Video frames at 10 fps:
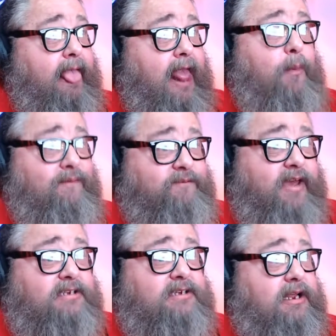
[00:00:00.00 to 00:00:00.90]
And we
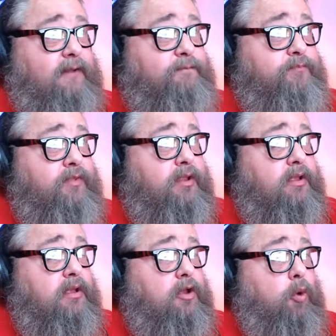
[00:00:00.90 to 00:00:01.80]
fixed it.
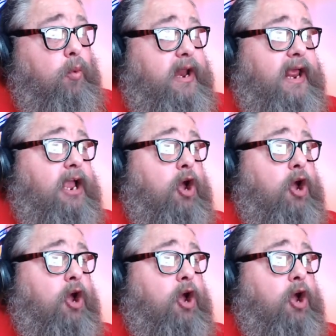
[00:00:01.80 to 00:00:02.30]
We didn't go.